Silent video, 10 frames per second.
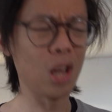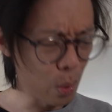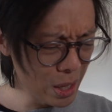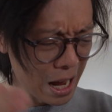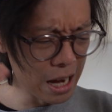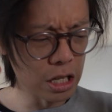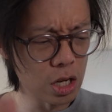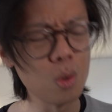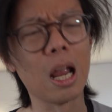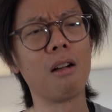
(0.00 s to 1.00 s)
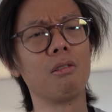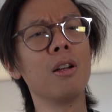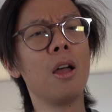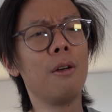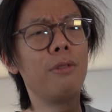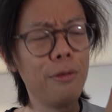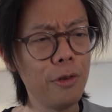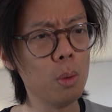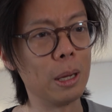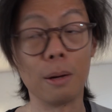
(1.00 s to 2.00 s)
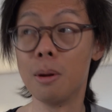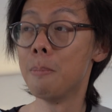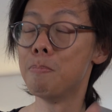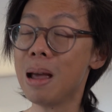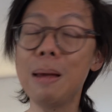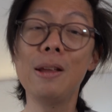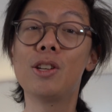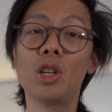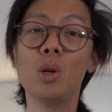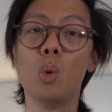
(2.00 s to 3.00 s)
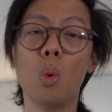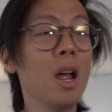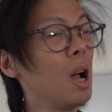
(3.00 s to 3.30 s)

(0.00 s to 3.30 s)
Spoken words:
I want to get a new camera for filming, maybe two.